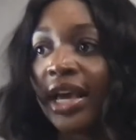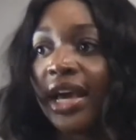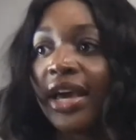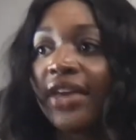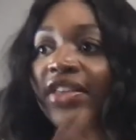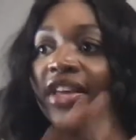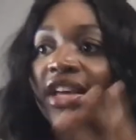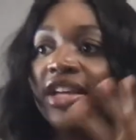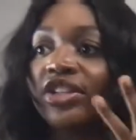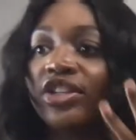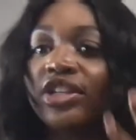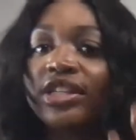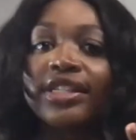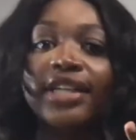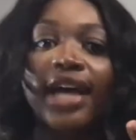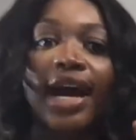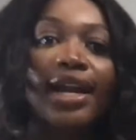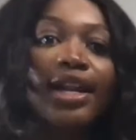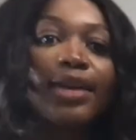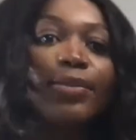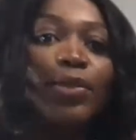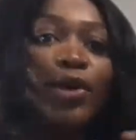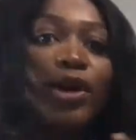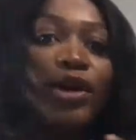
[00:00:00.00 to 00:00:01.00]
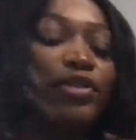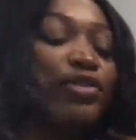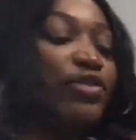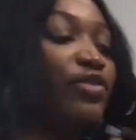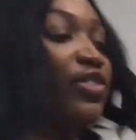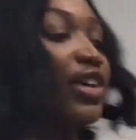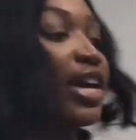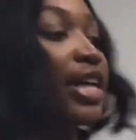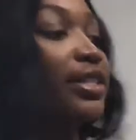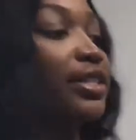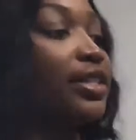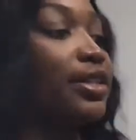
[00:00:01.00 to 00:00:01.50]
and then just kind of
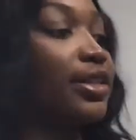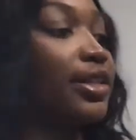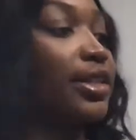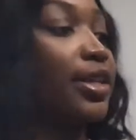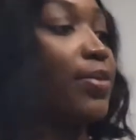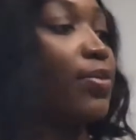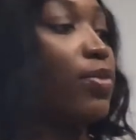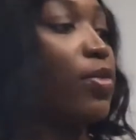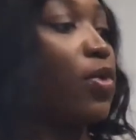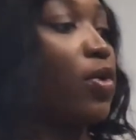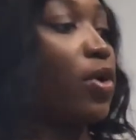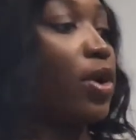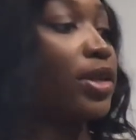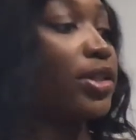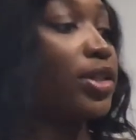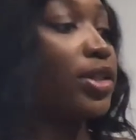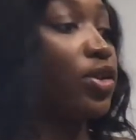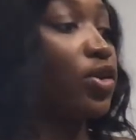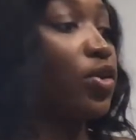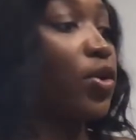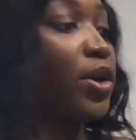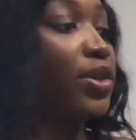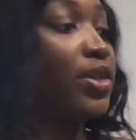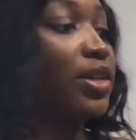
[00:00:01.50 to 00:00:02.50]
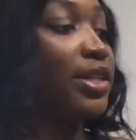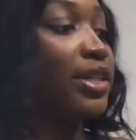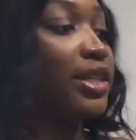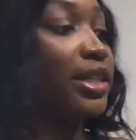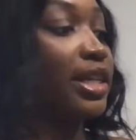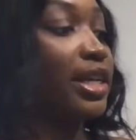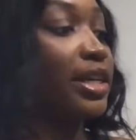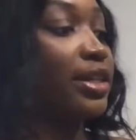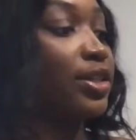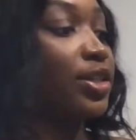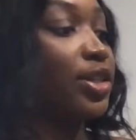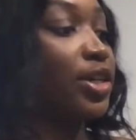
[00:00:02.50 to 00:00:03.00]
perfect it some more. So go in the
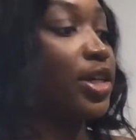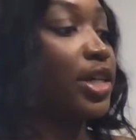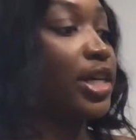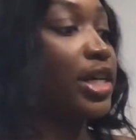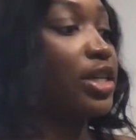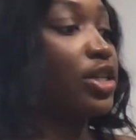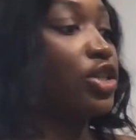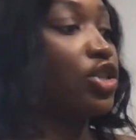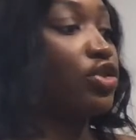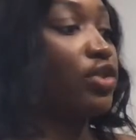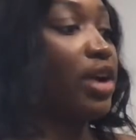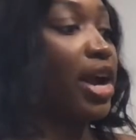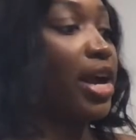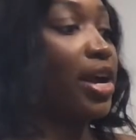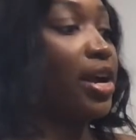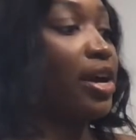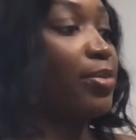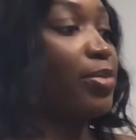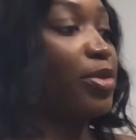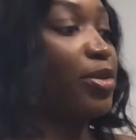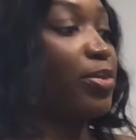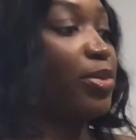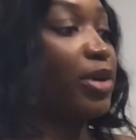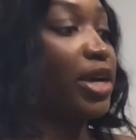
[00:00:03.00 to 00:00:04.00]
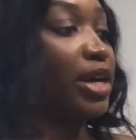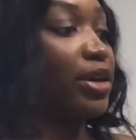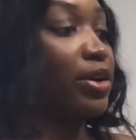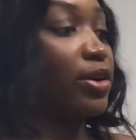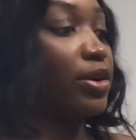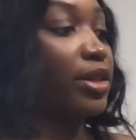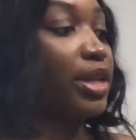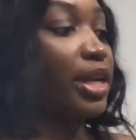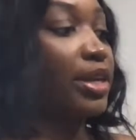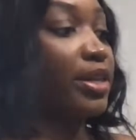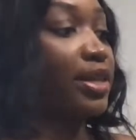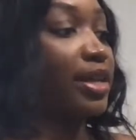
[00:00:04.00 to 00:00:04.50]
center and drag up a
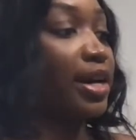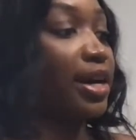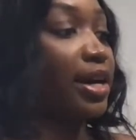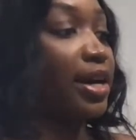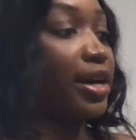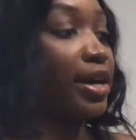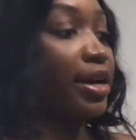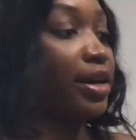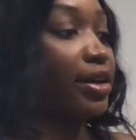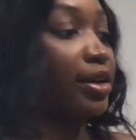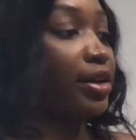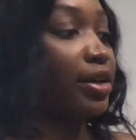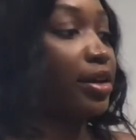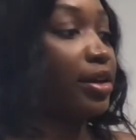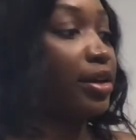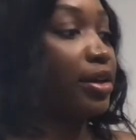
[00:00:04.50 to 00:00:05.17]
petal like that.